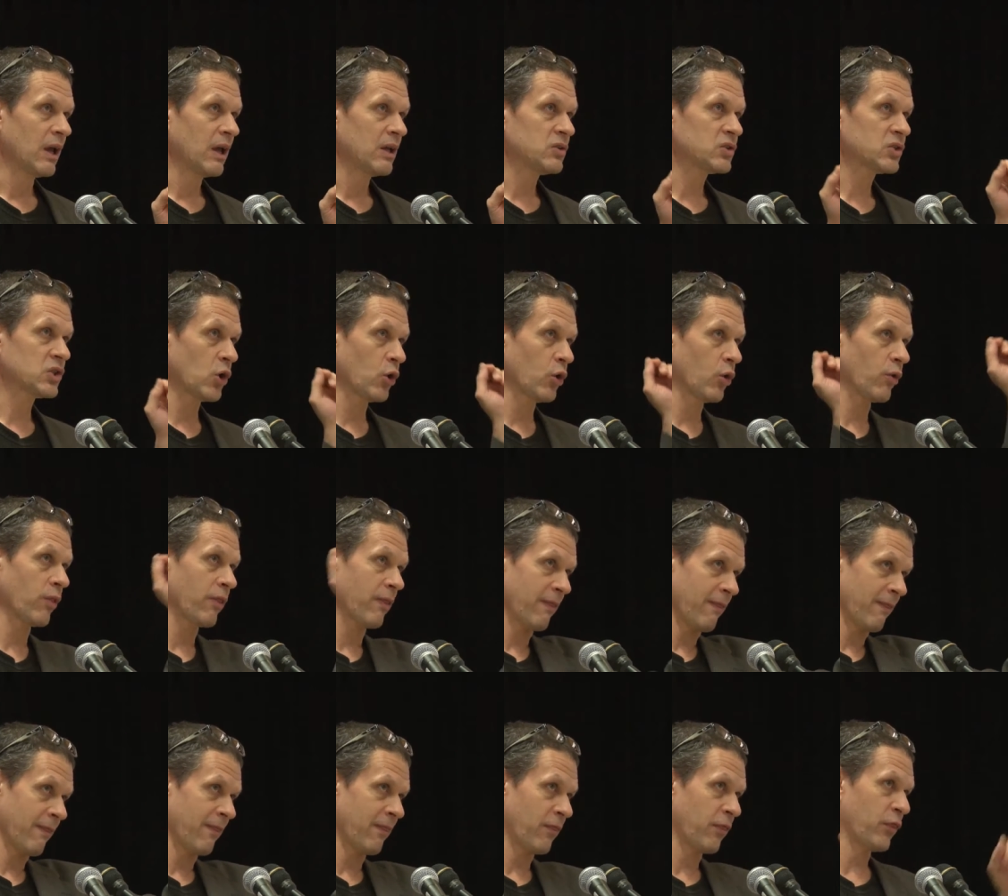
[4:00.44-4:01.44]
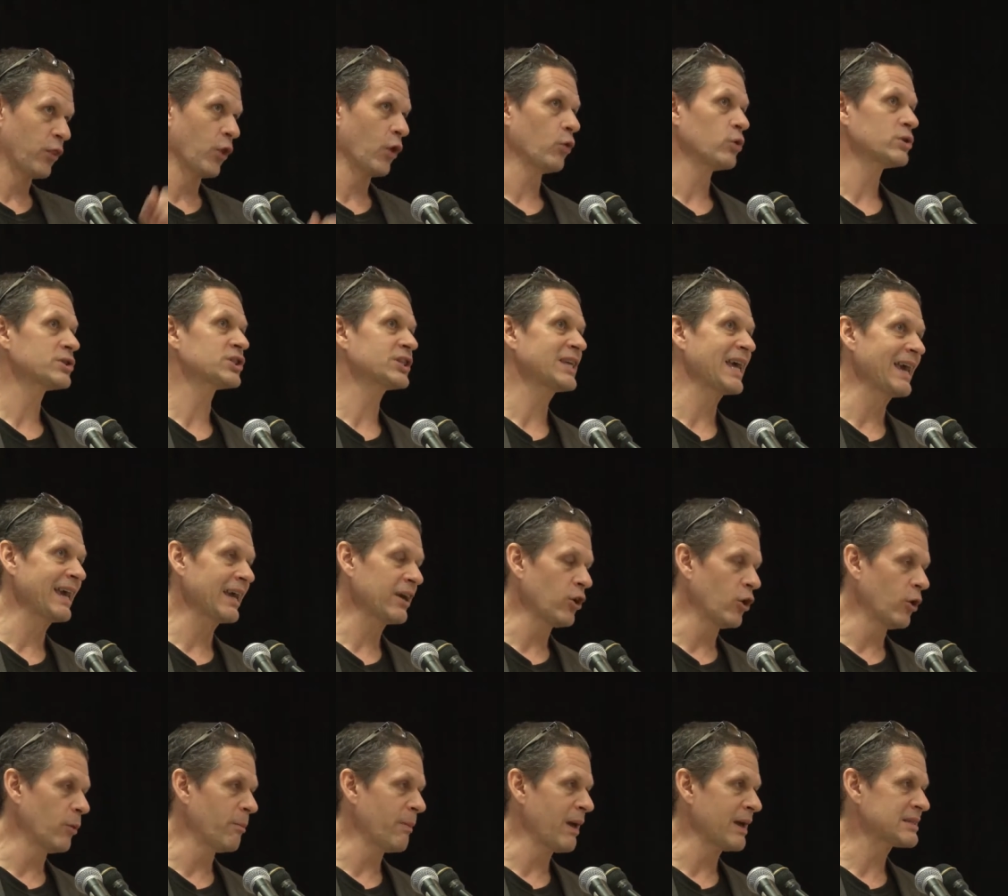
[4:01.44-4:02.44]
So, those take
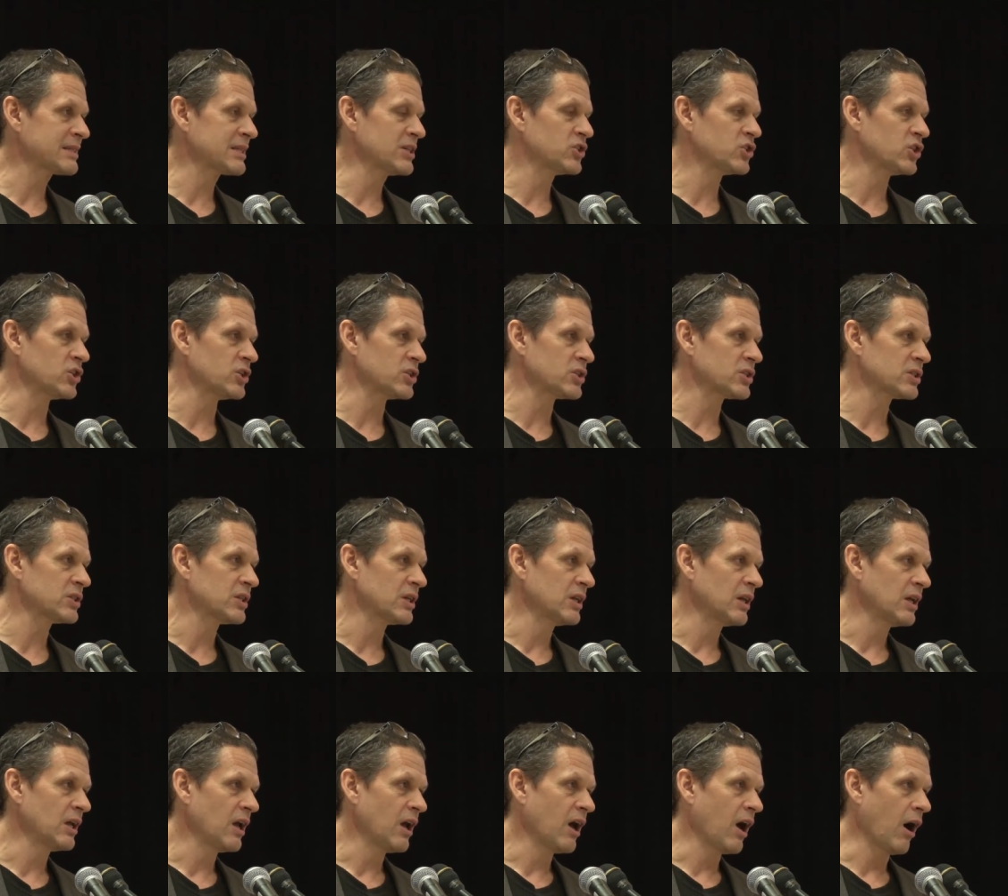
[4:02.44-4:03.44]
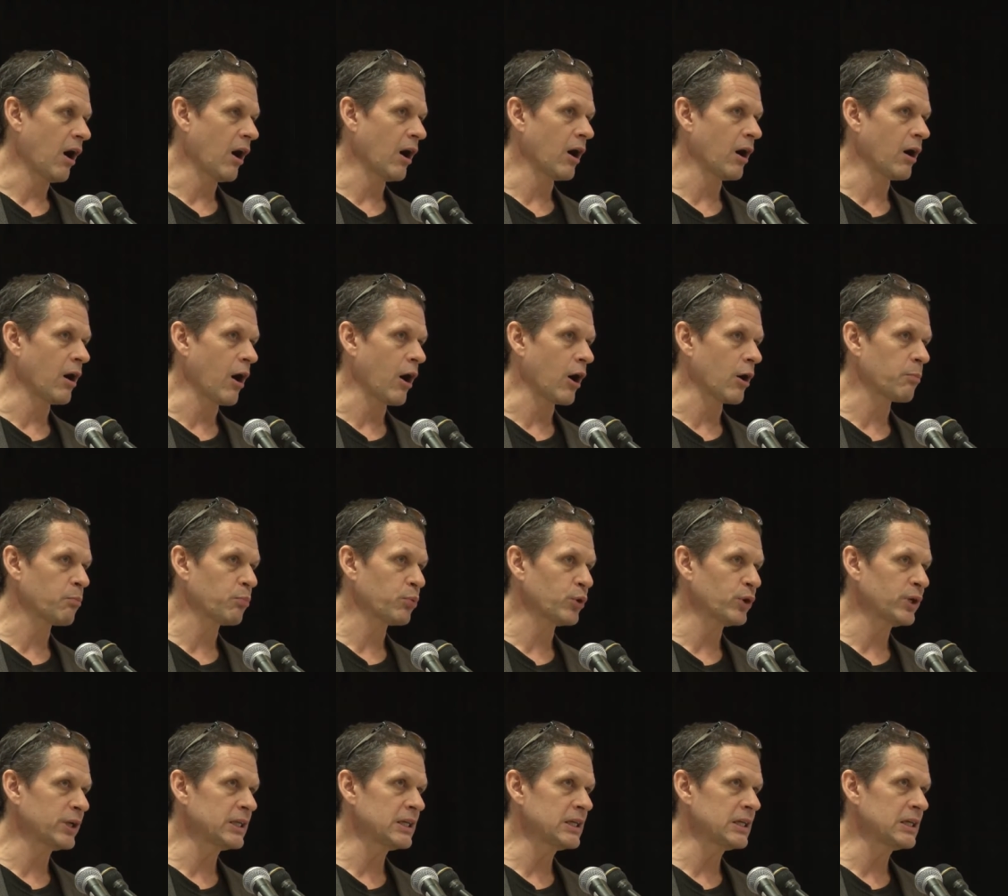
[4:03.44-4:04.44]
home messages are, are
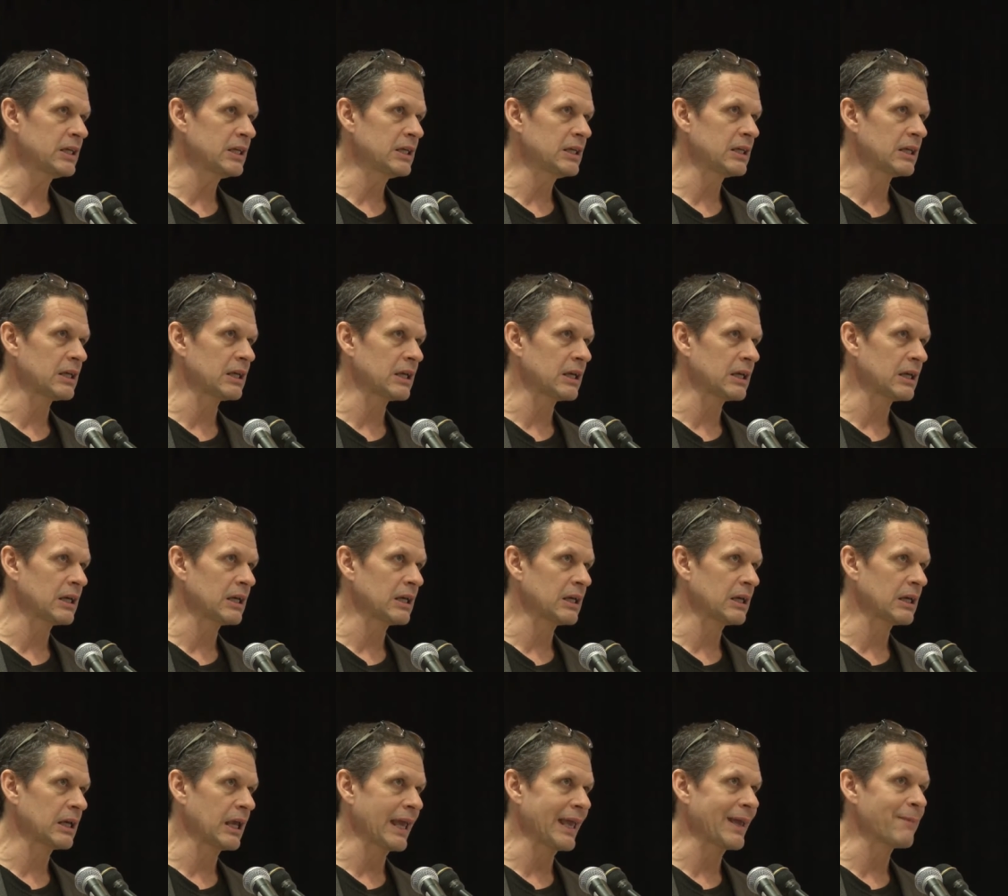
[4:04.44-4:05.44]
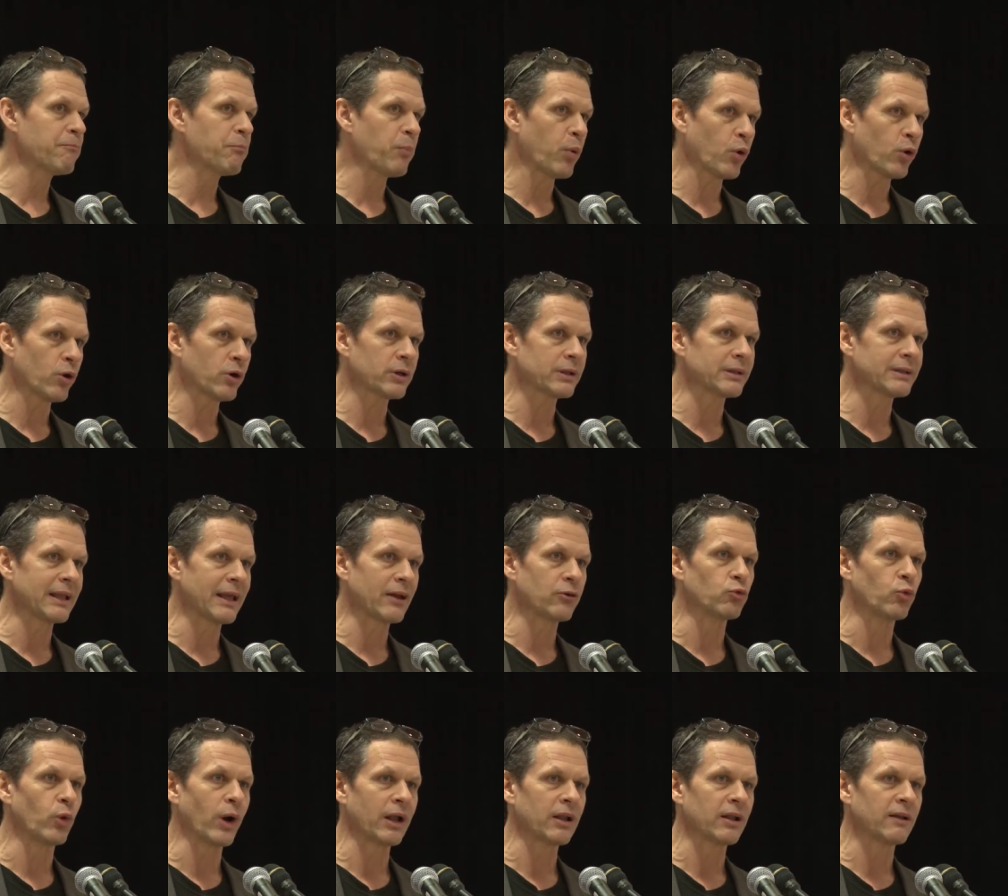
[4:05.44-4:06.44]
pretty important
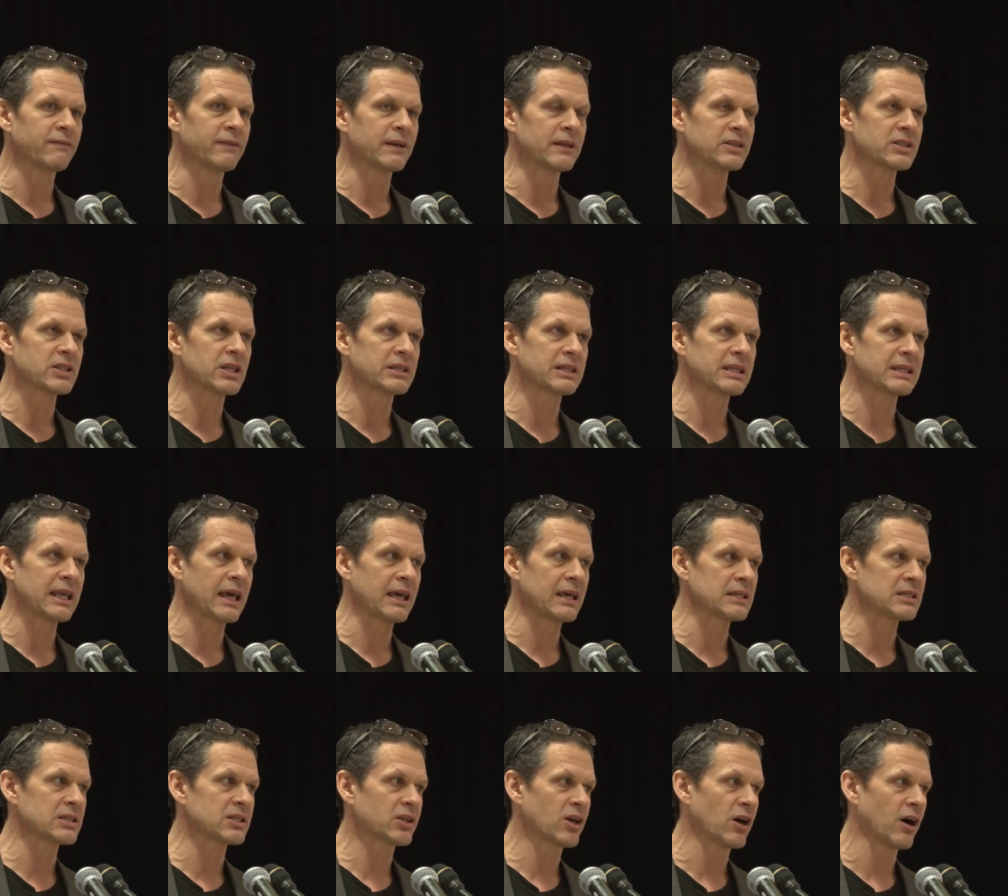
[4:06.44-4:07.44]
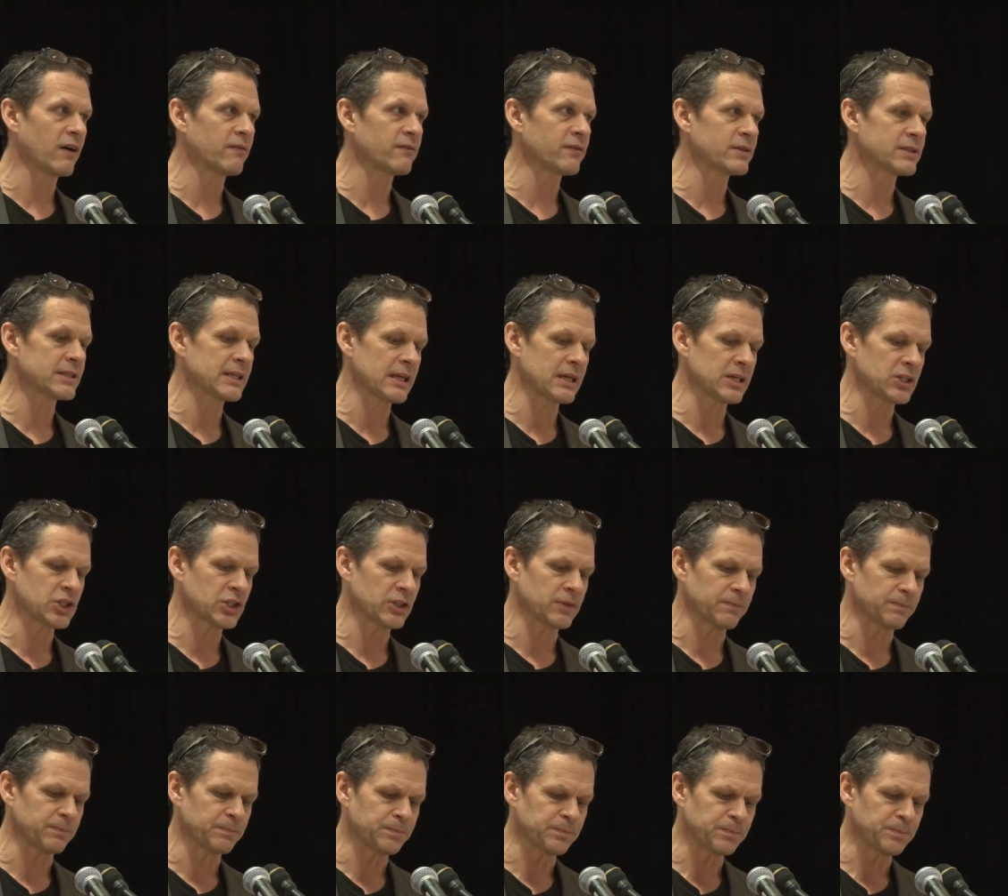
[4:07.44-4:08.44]
and relevant to today's conversation.